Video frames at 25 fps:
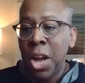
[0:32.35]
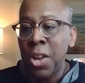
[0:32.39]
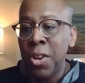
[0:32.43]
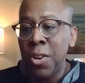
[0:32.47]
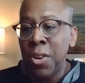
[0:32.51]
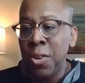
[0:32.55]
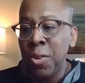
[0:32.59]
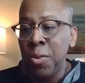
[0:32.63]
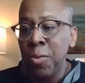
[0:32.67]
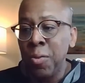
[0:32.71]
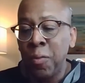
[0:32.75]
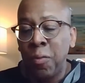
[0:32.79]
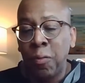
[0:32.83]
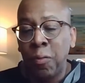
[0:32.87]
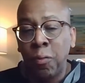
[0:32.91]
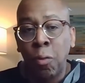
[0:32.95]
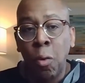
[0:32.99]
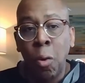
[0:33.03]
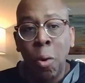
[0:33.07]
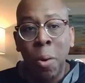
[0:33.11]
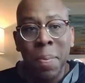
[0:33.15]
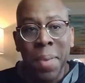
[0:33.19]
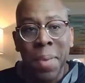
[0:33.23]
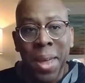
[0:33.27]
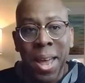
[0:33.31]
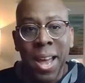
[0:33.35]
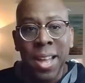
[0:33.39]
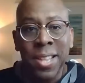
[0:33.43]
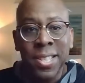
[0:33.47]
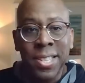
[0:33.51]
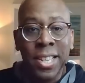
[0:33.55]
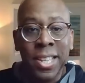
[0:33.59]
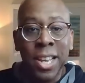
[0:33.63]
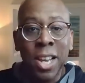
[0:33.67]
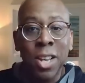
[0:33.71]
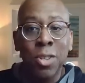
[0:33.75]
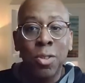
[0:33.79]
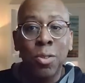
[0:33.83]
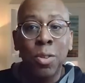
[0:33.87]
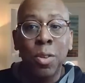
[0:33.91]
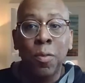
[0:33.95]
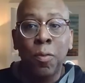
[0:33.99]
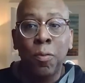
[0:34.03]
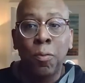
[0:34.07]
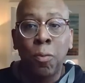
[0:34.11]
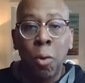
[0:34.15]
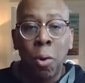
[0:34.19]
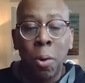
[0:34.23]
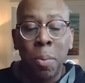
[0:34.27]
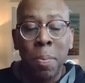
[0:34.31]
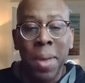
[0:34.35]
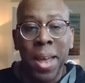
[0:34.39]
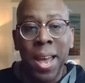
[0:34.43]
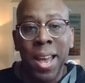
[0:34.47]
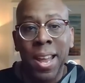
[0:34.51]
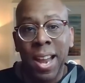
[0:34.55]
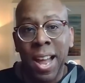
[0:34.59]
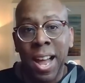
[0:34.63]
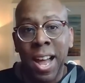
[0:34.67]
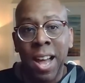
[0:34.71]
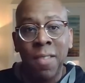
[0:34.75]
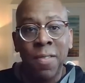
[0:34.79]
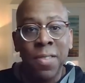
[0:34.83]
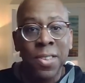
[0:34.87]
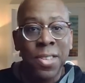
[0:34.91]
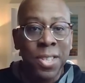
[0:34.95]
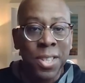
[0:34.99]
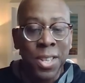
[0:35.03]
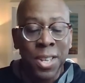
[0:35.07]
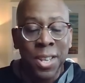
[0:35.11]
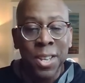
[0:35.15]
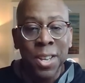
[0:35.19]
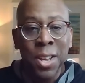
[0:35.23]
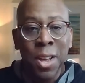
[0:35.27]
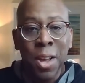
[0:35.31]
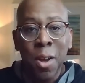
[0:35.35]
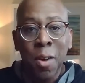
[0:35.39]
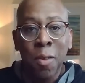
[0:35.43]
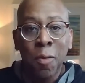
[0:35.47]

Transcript: new scheduling format, obviously,